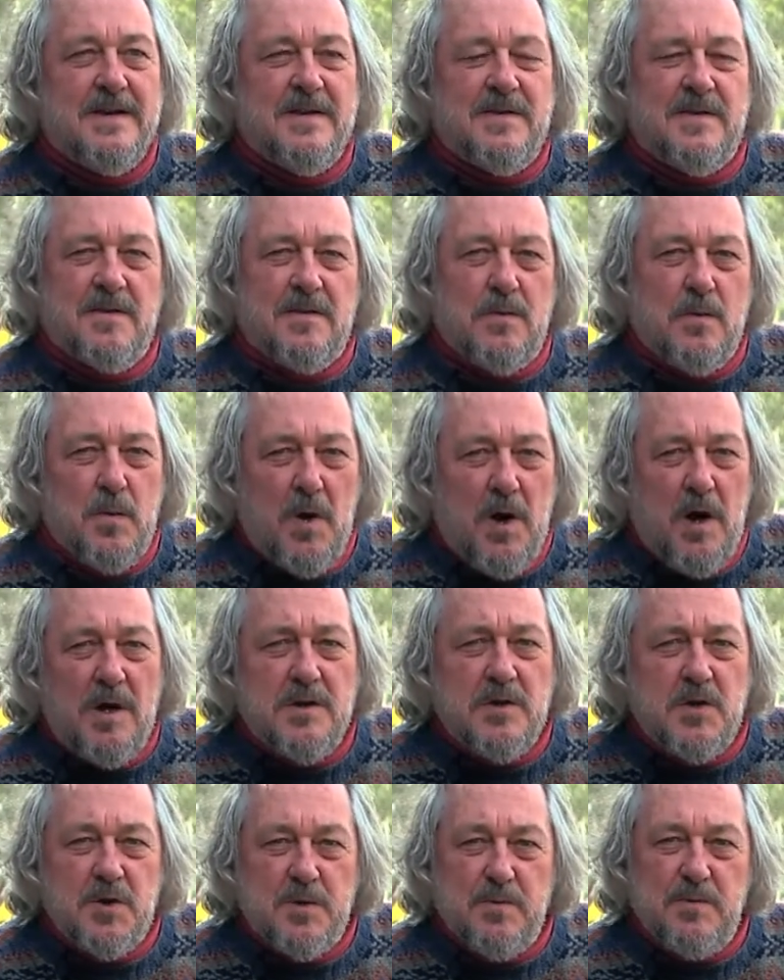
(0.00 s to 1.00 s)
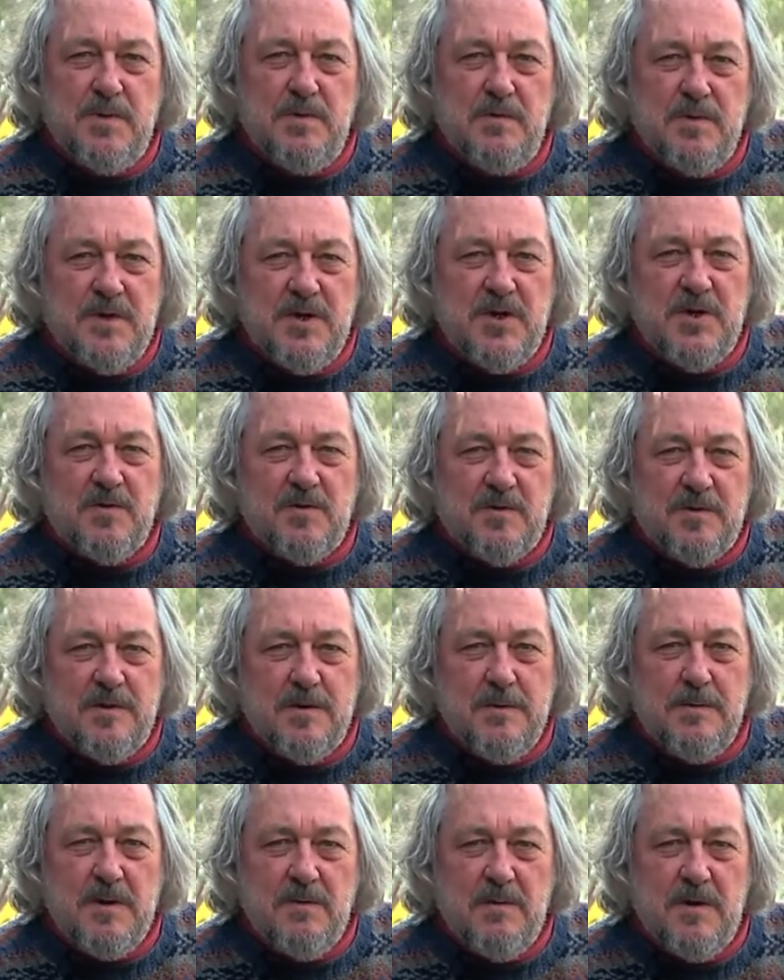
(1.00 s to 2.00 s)
so the wine should be rich and
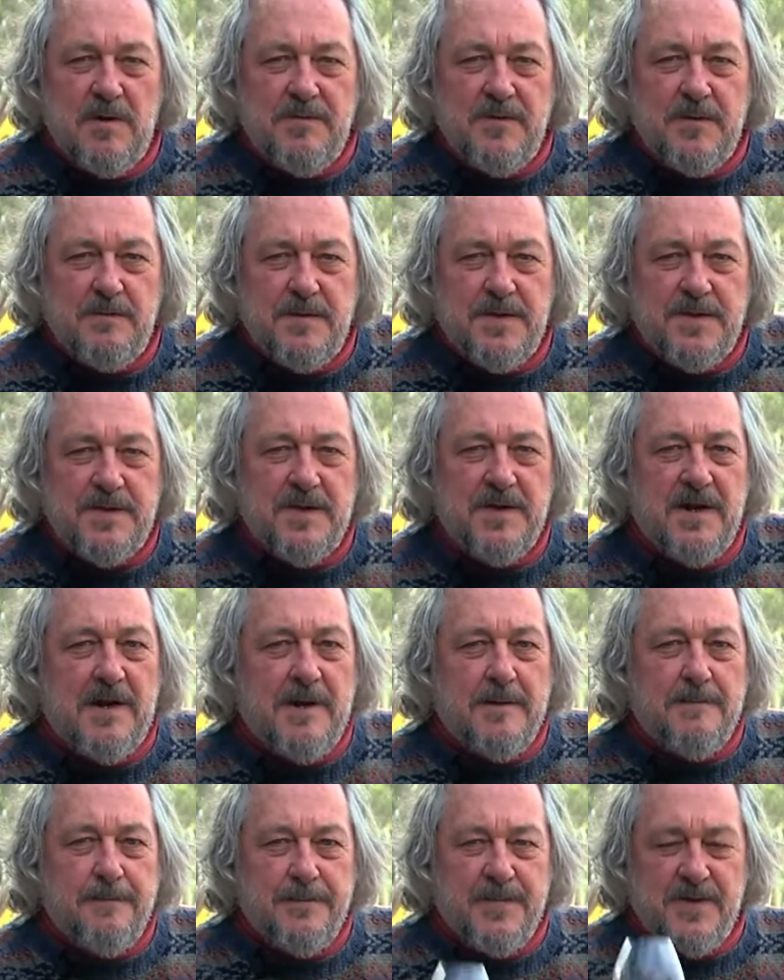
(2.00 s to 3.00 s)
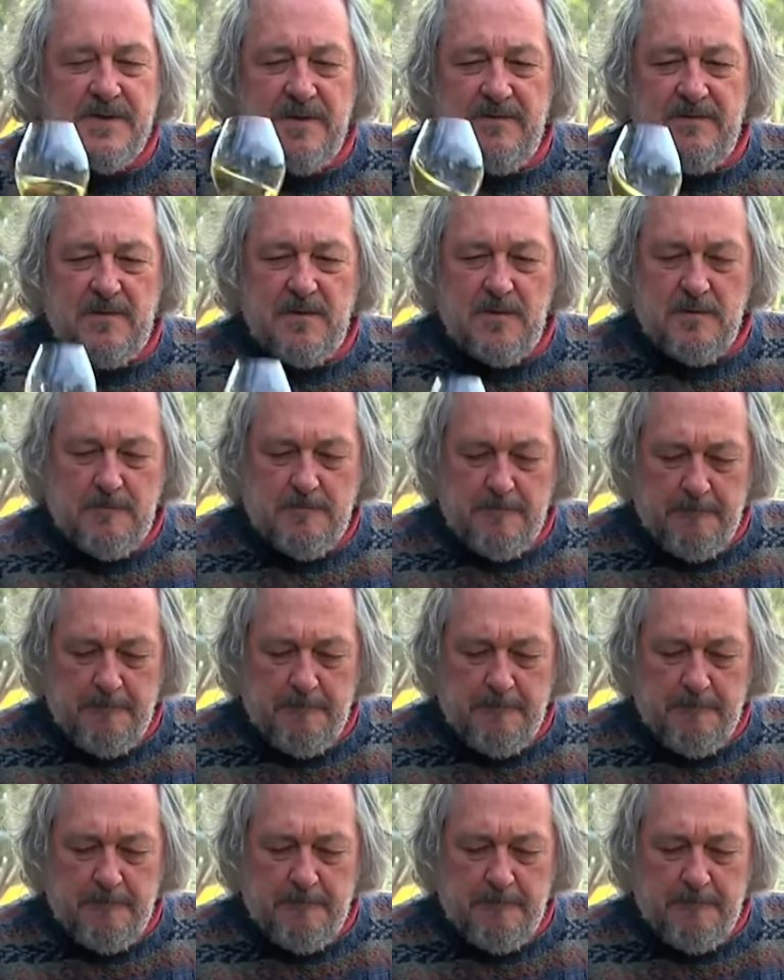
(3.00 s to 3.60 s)
creamy right from the start. Let's have a look.